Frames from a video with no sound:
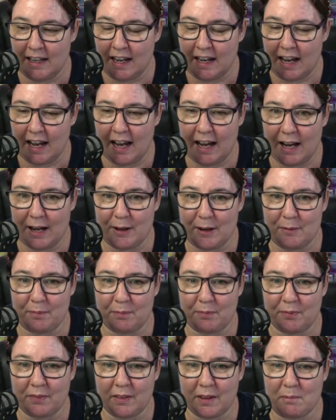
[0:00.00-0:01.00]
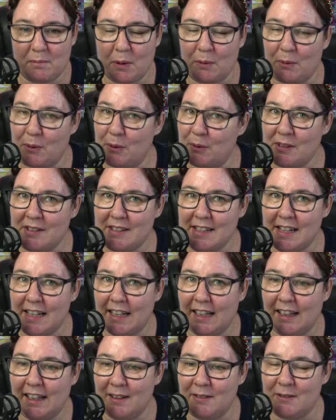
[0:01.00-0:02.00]
But we'll
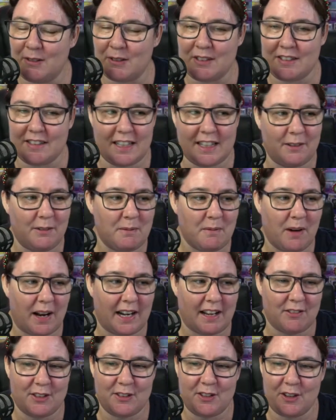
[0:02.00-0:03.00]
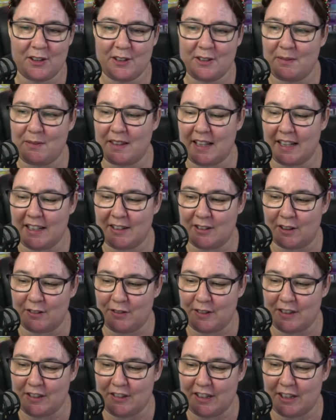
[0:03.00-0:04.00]
see. We'll see. We might have to turn some things off
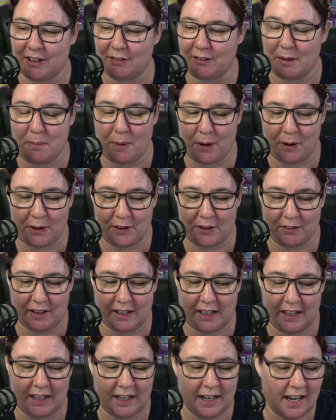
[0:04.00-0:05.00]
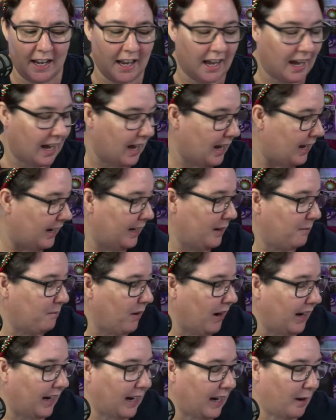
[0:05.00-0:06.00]
and jiggery pokery. In
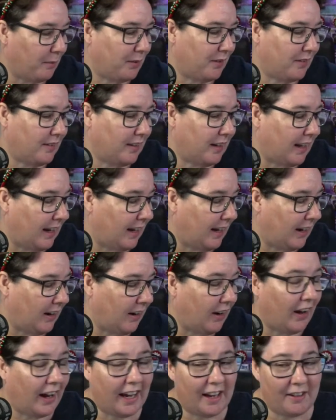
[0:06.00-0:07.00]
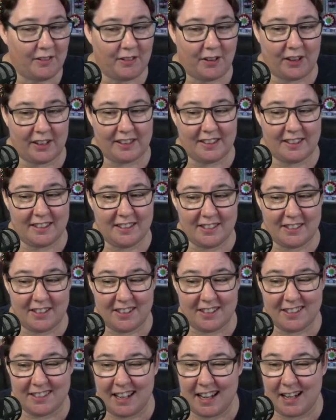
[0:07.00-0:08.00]
my cups today, I have got just
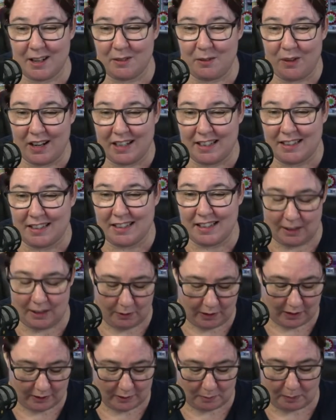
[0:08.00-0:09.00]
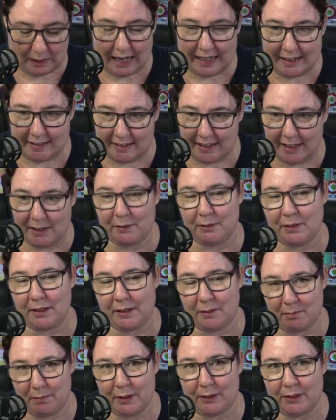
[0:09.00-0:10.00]
stock standard white tea. Well, it's black tea with
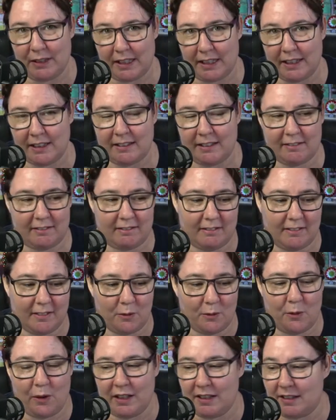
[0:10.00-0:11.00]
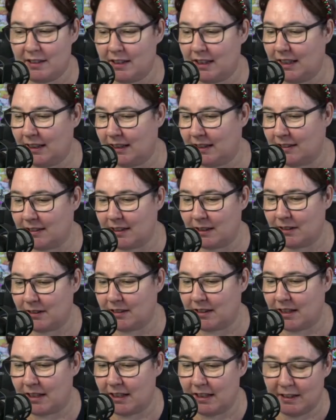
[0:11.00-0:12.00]
milk in it. White tea? Is
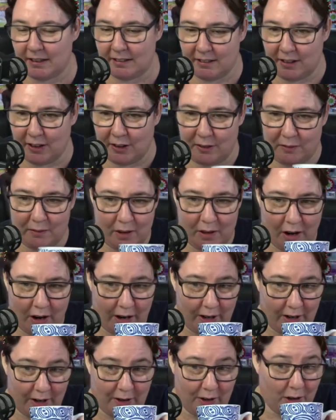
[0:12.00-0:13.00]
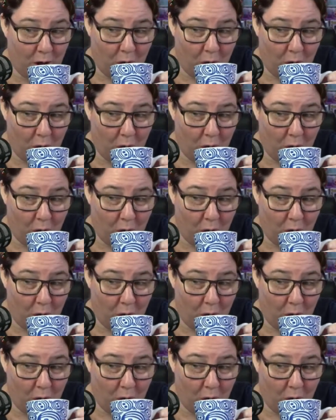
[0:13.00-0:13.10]
that it? No? I don't know.